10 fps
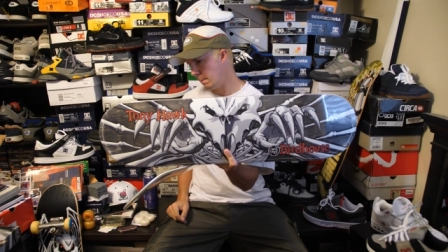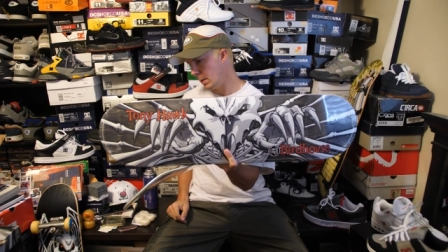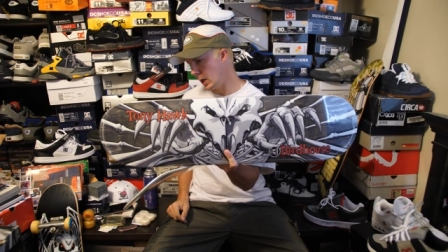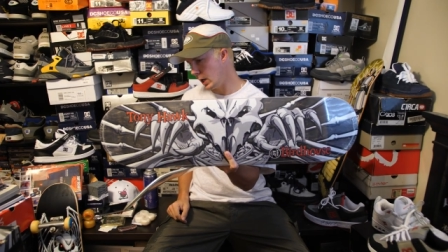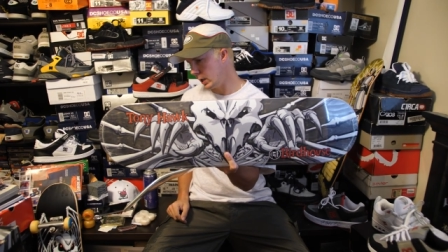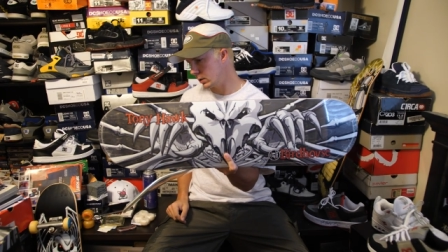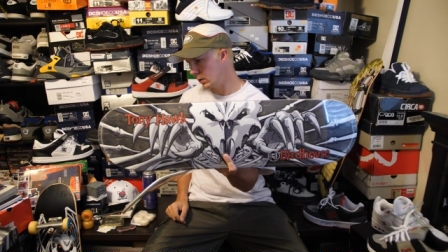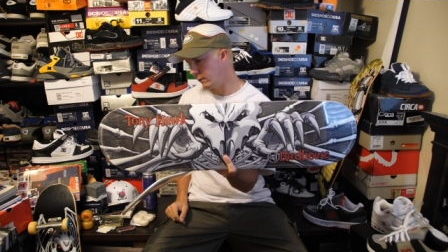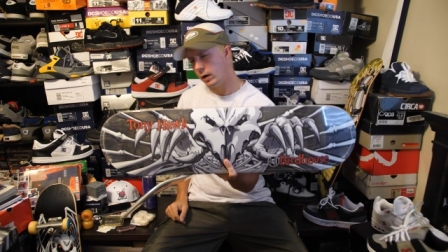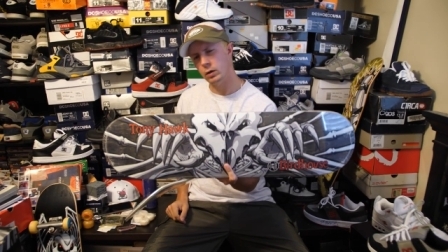But
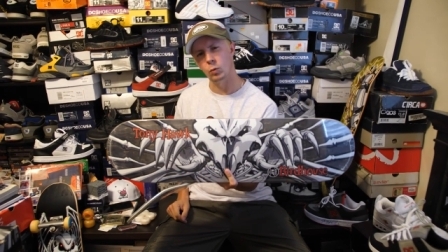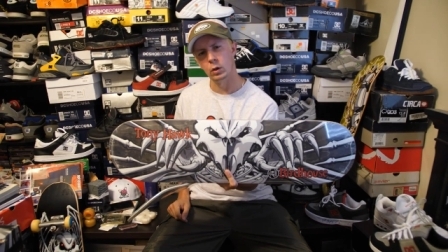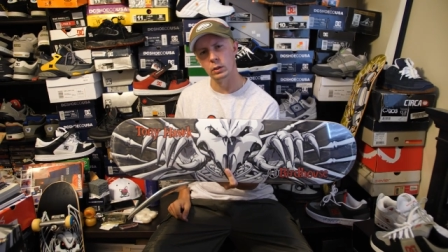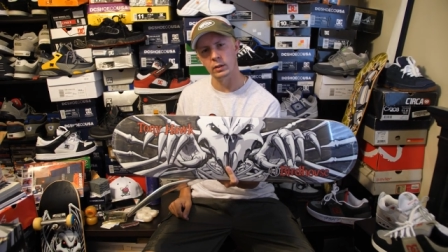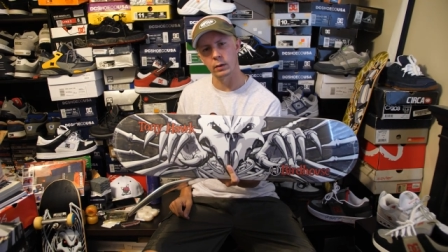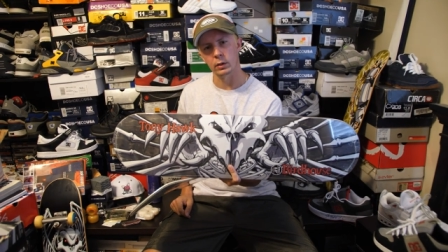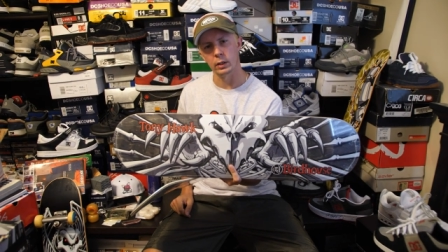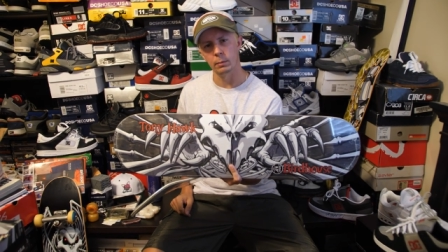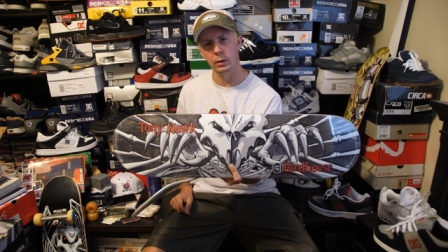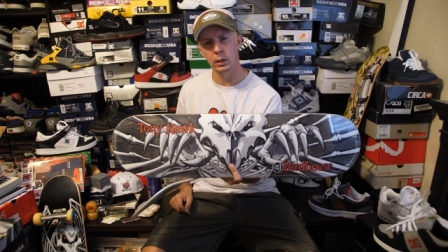the Falcon 1's not really
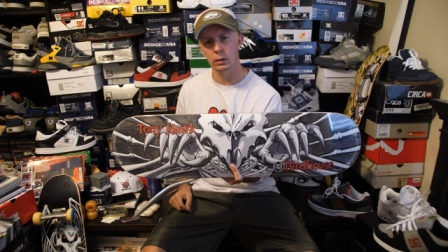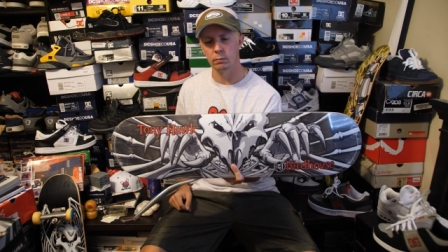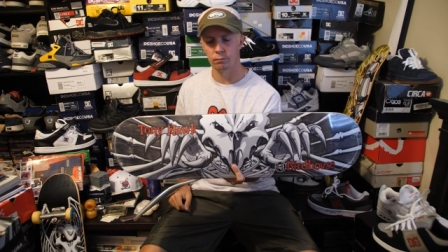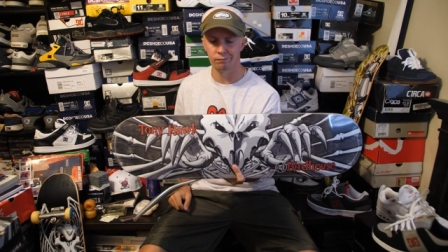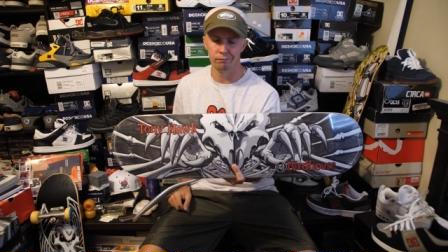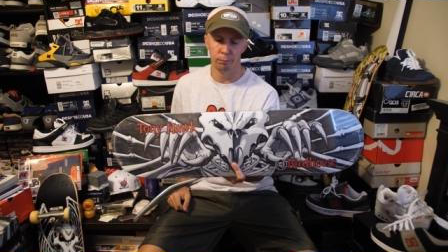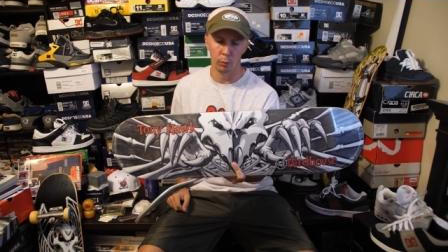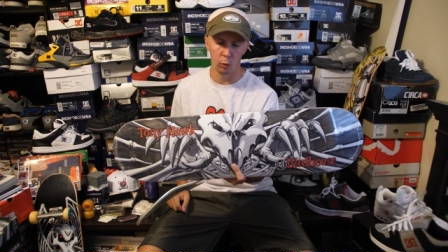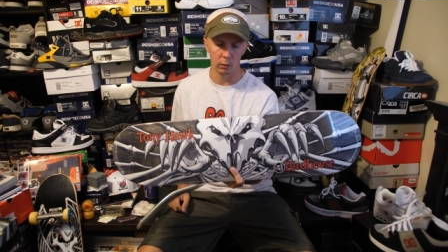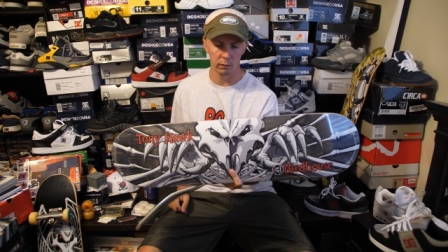a big
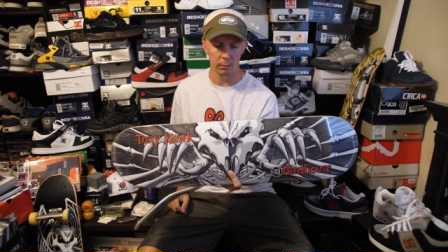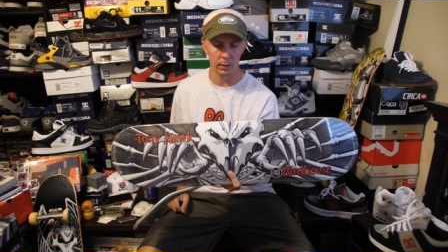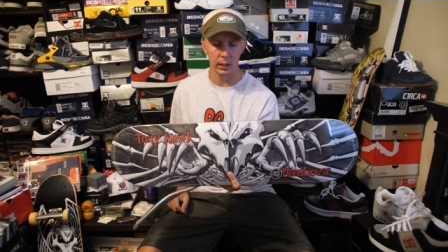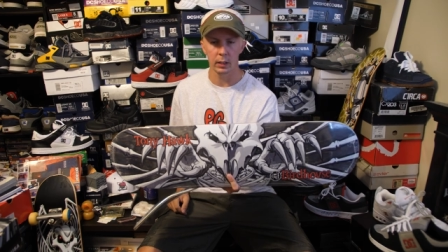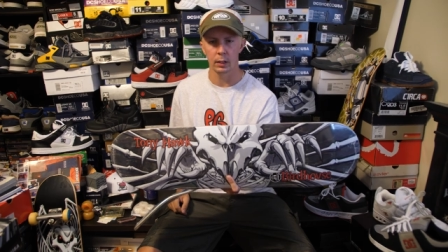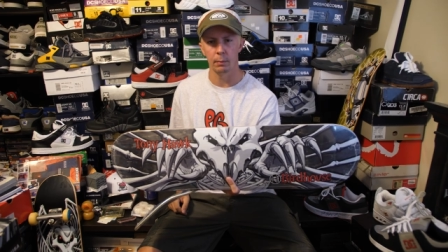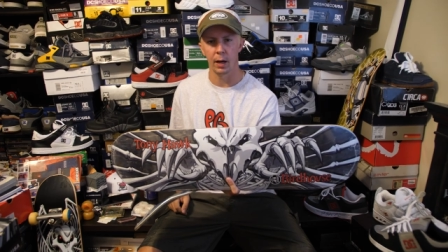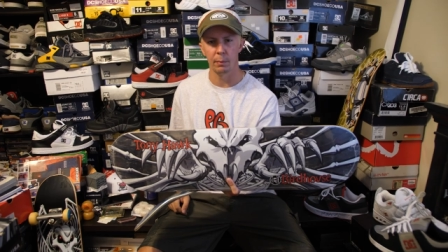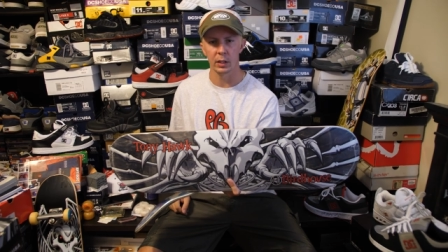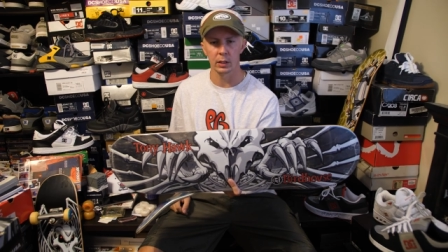board for me, in
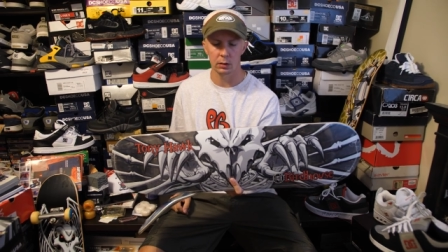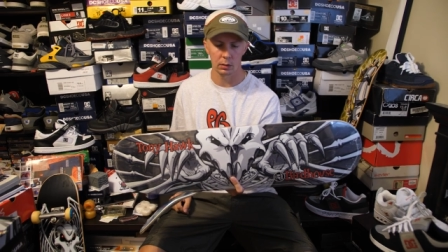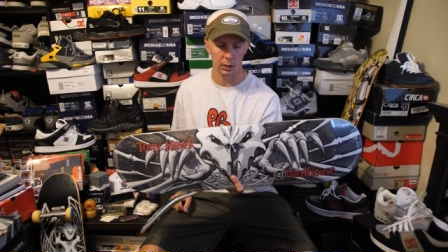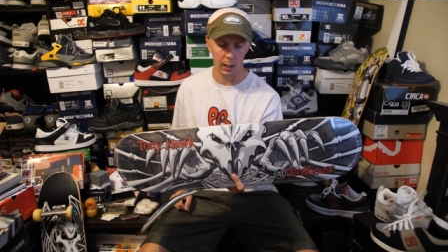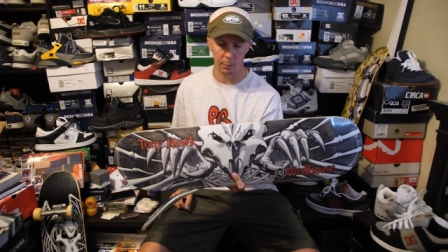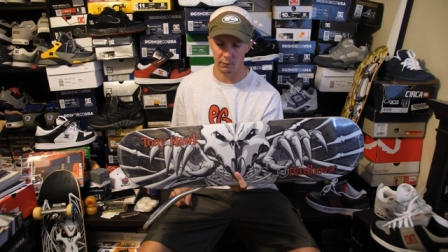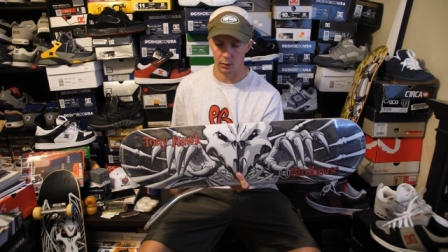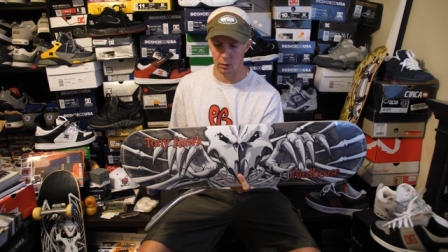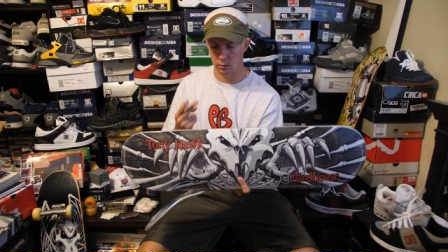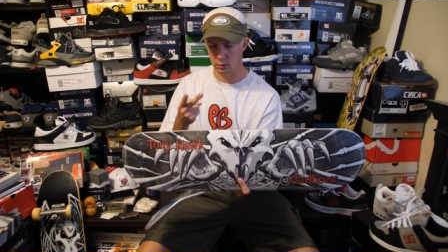my opinion. I
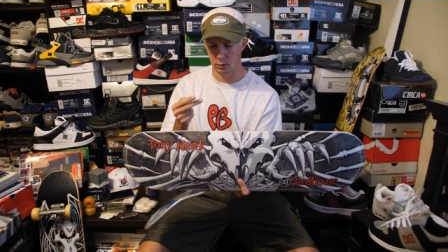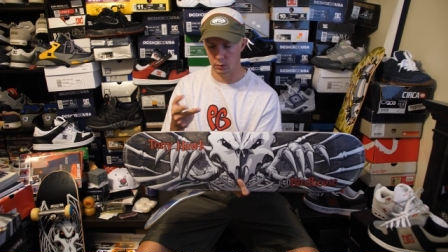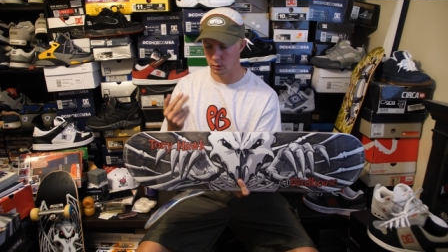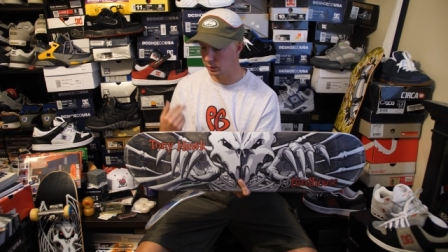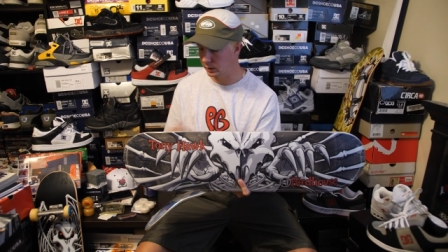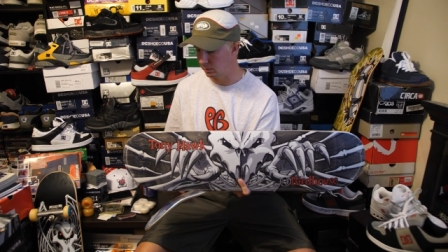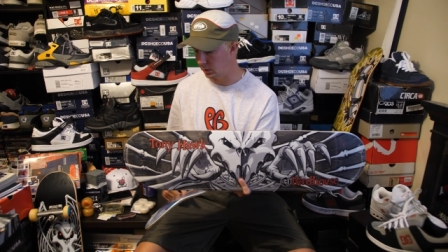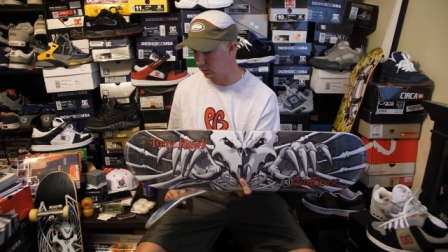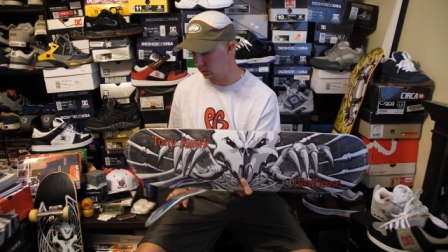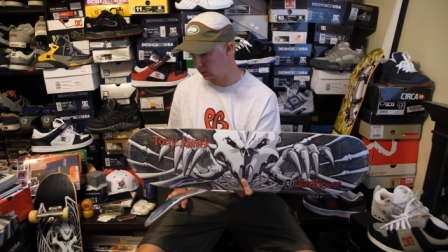prefer 2 and 3 the
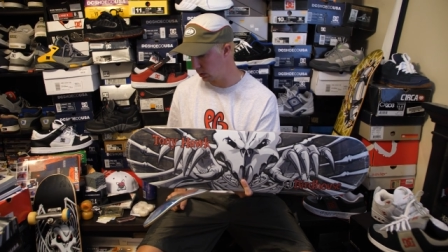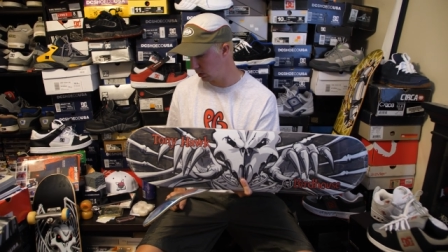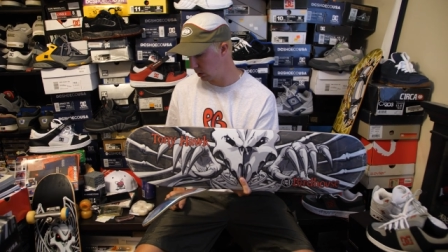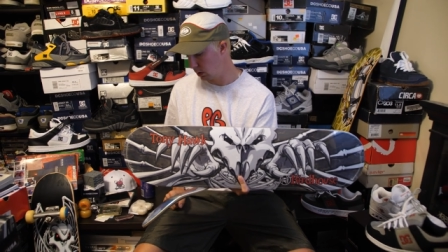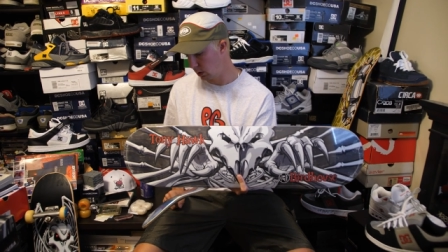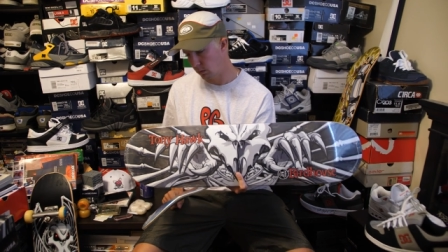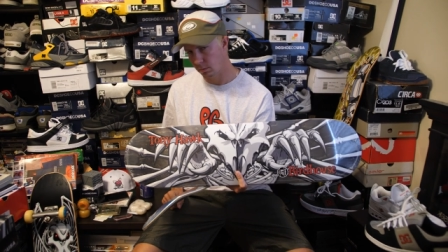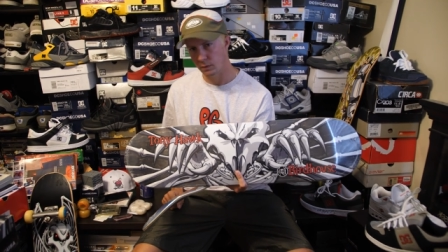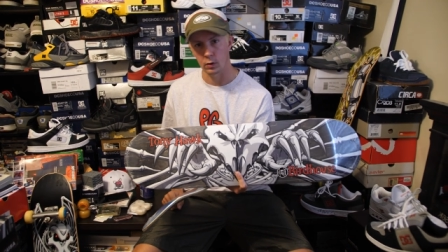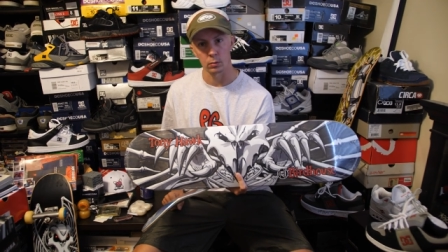most,
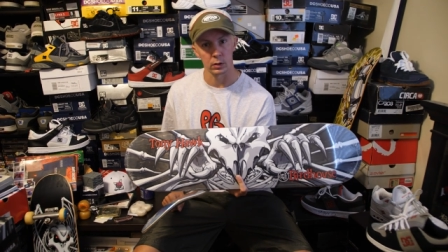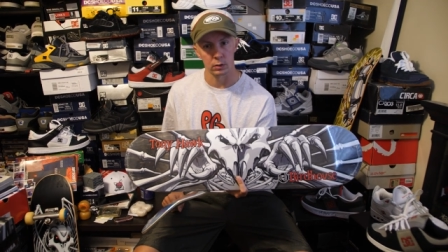preferably